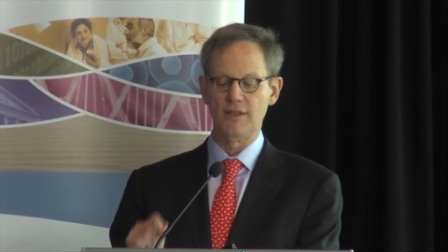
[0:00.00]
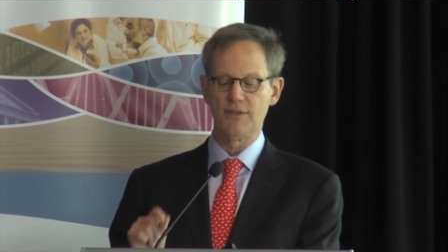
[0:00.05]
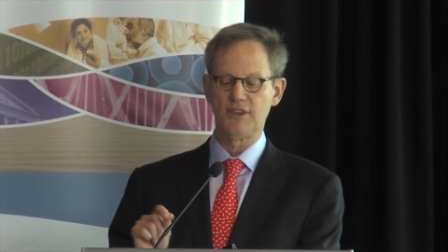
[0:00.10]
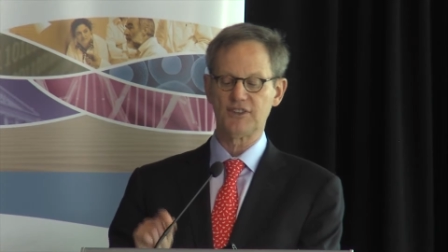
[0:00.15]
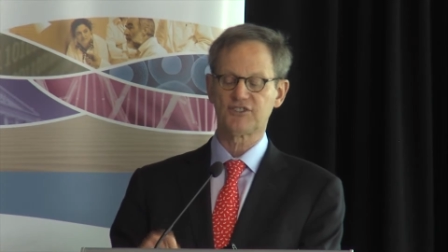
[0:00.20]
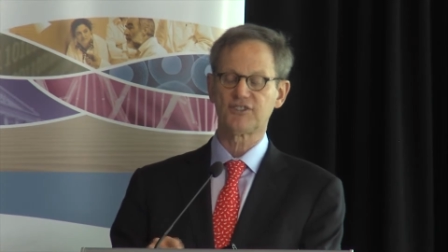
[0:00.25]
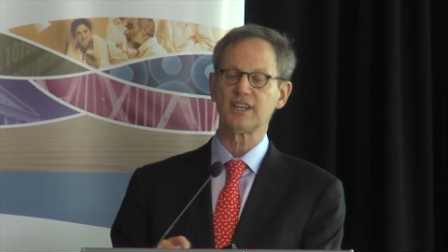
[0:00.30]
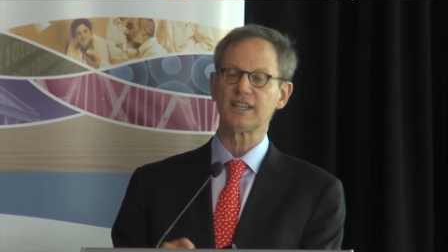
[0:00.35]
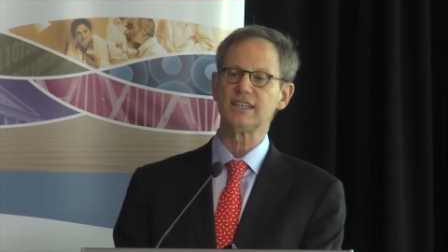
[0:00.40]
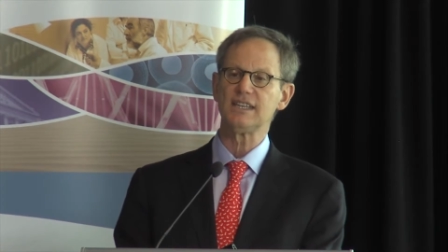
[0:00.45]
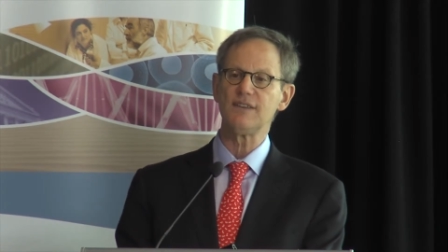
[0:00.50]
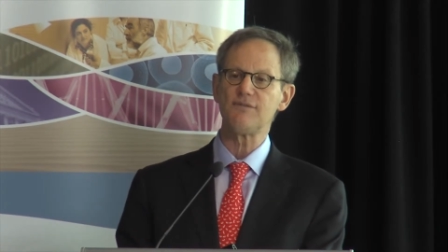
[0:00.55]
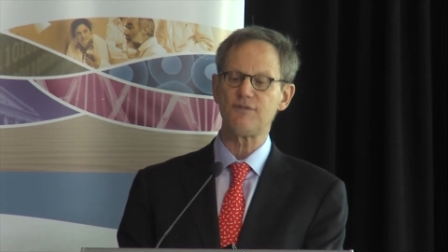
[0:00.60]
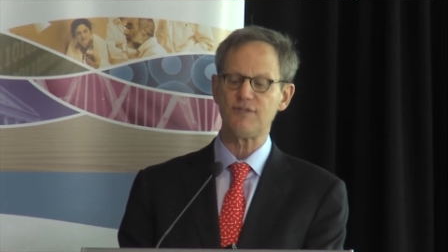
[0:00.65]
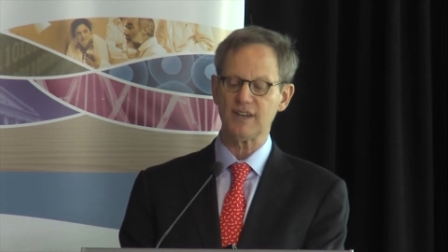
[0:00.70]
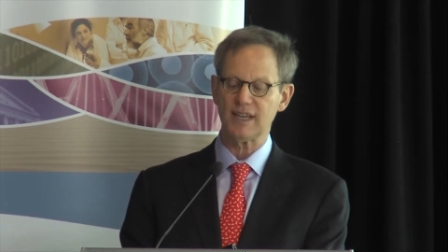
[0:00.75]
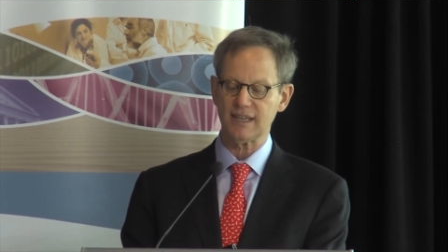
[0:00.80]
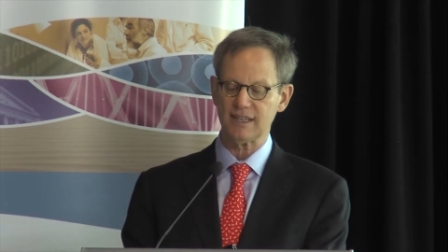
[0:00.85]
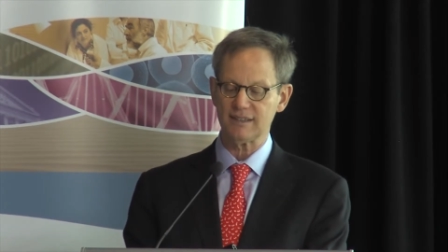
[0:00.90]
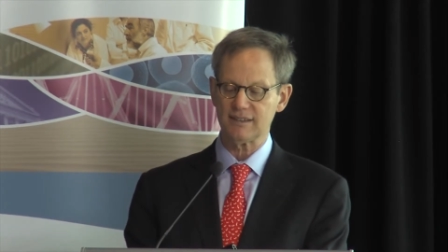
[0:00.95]
the
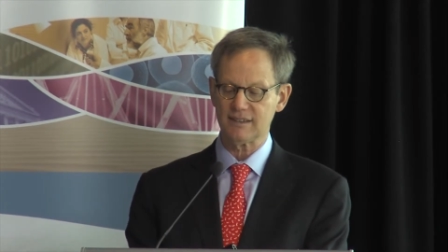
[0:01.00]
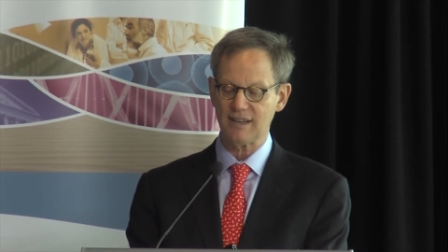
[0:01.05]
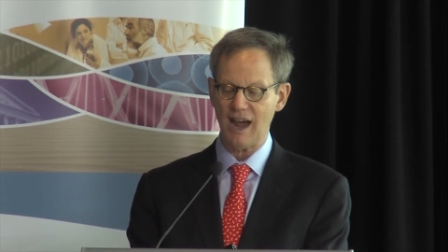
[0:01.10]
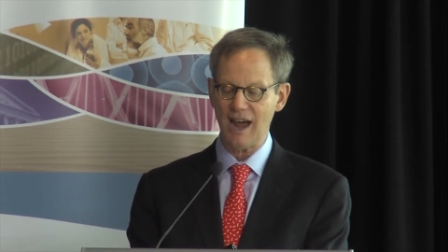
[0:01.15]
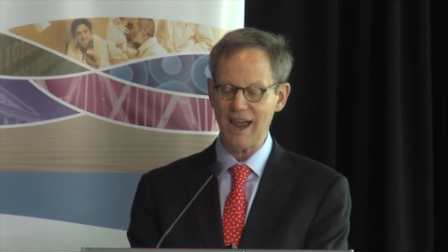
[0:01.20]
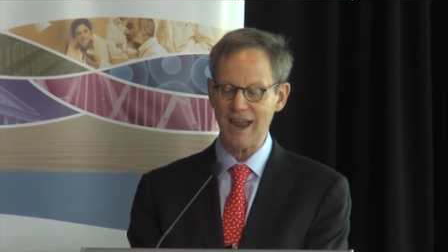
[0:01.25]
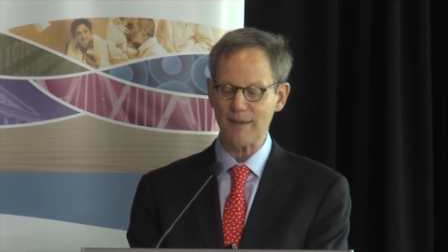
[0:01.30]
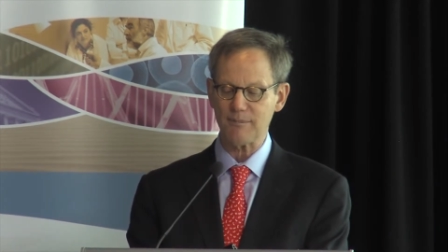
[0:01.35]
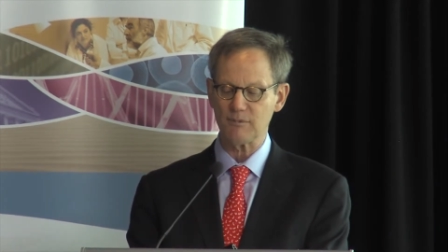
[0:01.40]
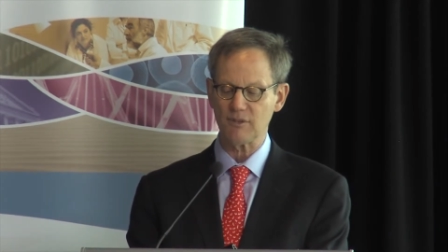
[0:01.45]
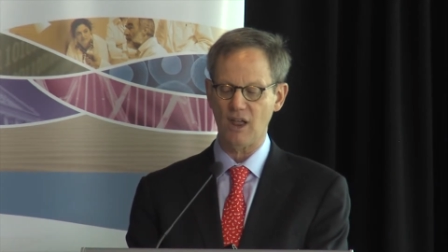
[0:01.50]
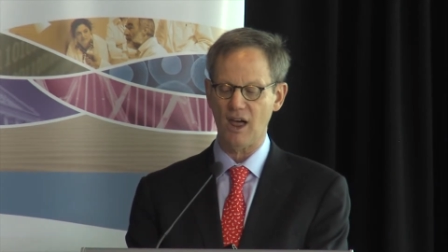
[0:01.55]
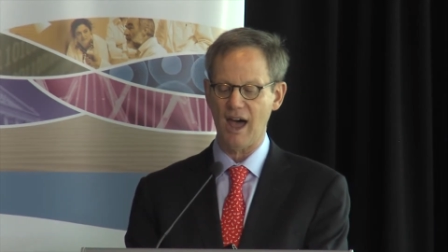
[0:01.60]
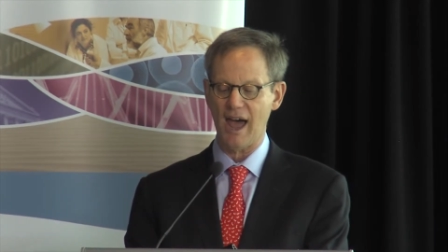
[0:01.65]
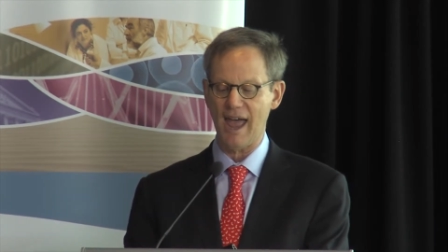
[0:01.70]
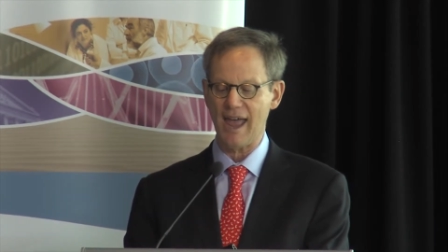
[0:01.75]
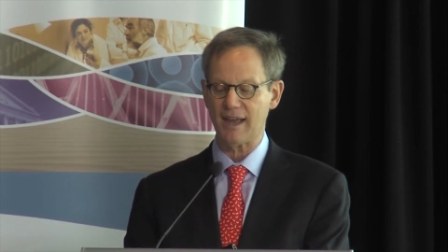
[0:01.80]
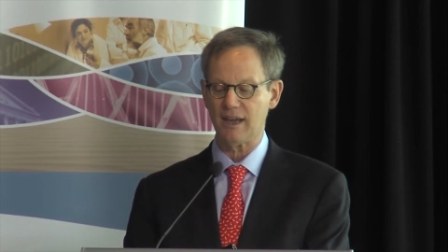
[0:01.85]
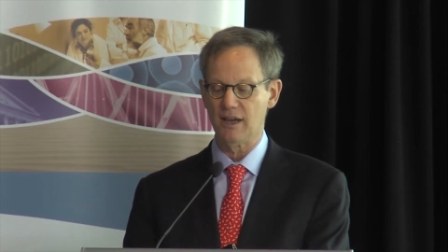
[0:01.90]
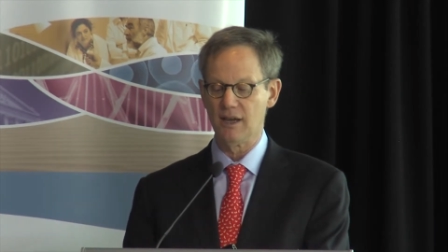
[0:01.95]
significant time
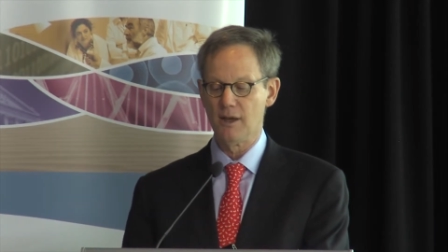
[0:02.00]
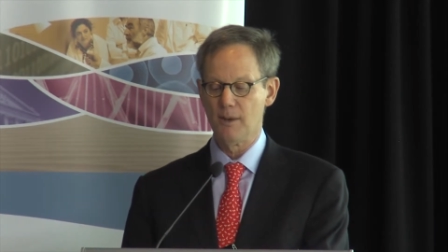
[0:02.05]
lag